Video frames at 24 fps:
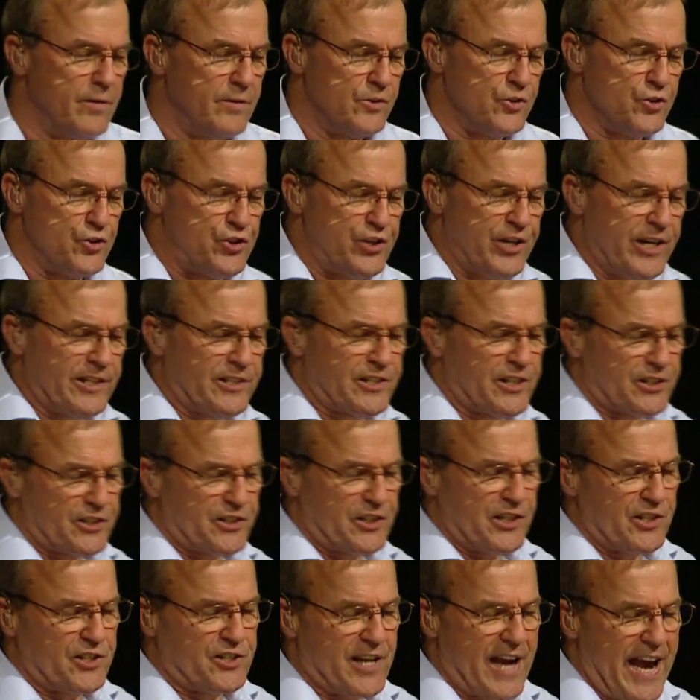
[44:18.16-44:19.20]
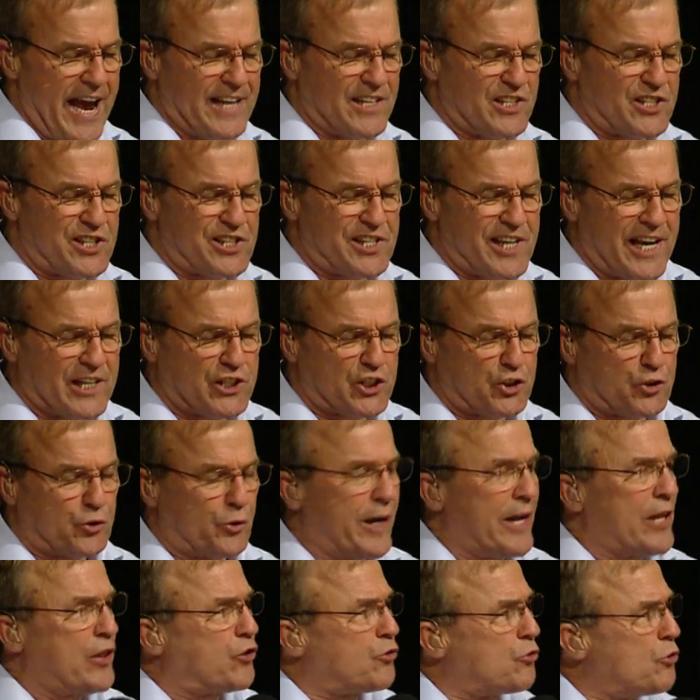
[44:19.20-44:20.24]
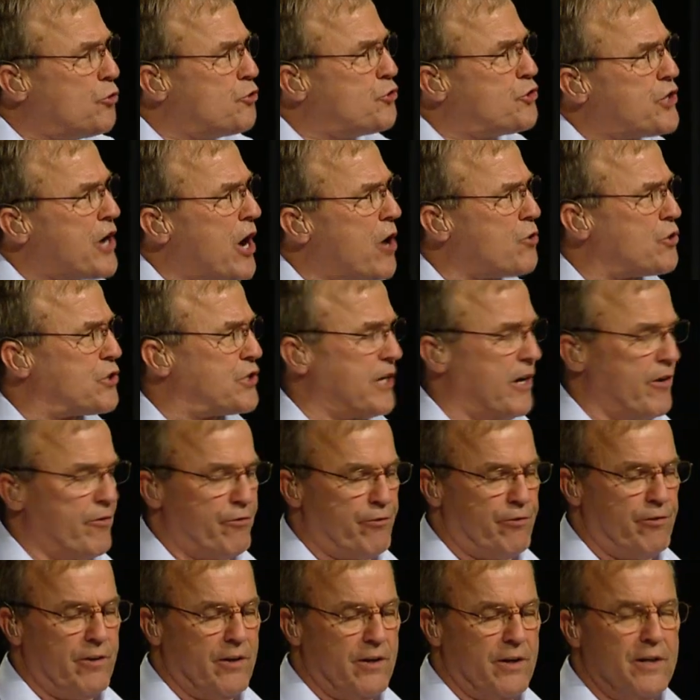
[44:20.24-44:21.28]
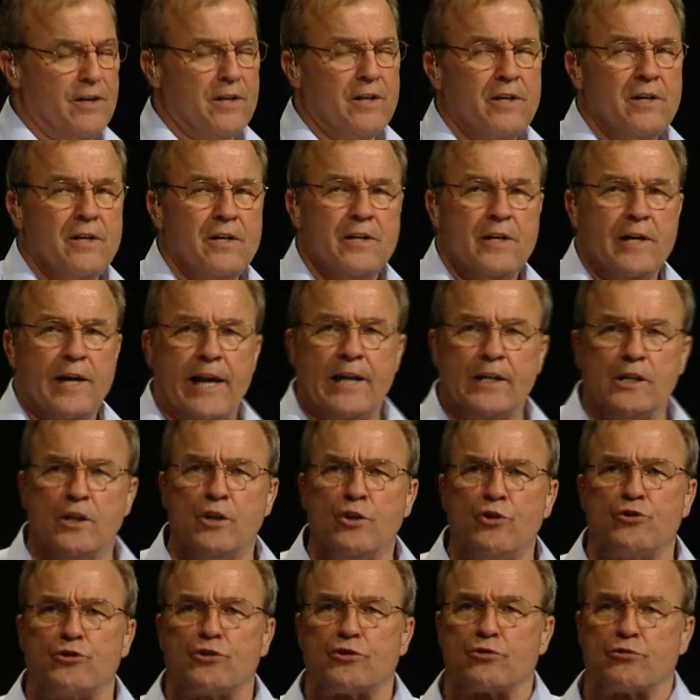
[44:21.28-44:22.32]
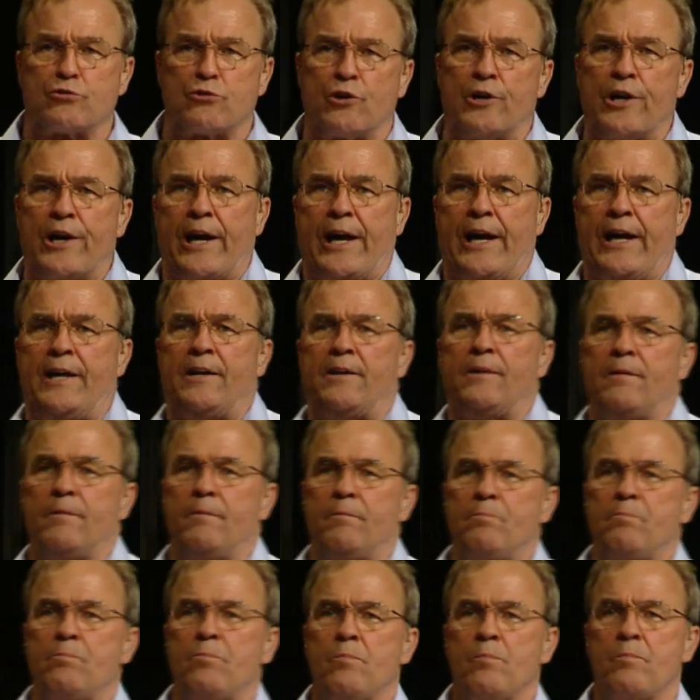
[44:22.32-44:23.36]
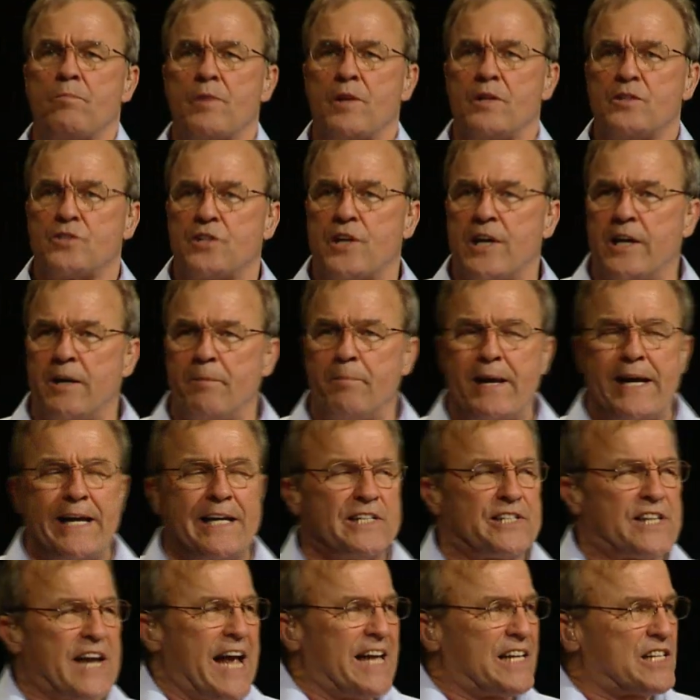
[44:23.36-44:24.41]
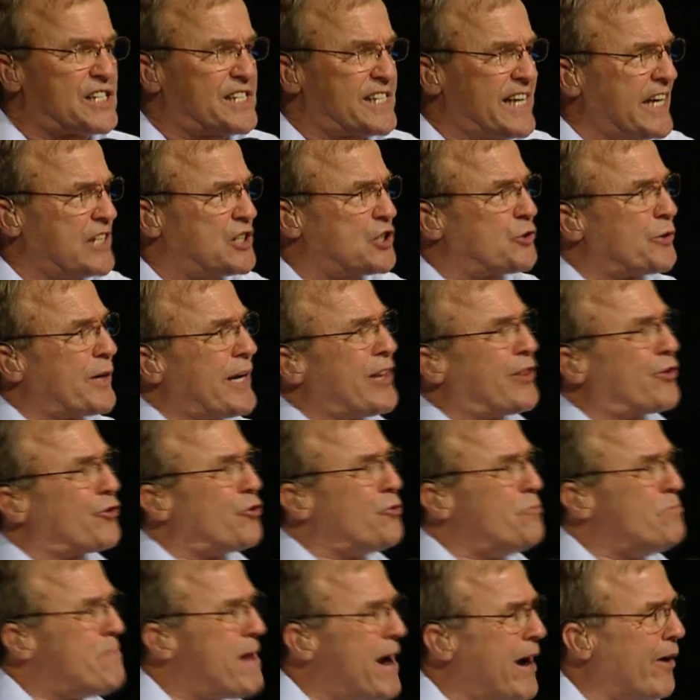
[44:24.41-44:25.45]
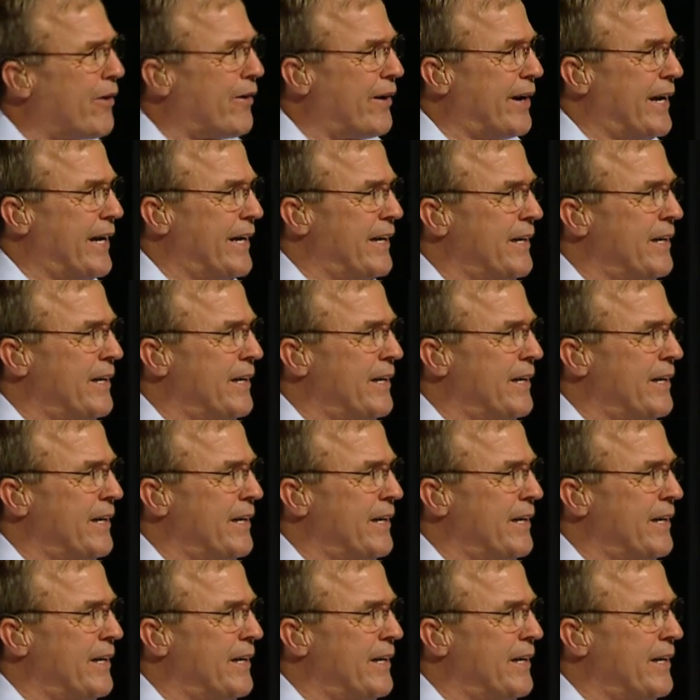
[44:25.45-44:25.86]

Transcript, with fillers: Jesus' ancestry through Joseph. In Luke 3, it's going to be his ancestry through Mary.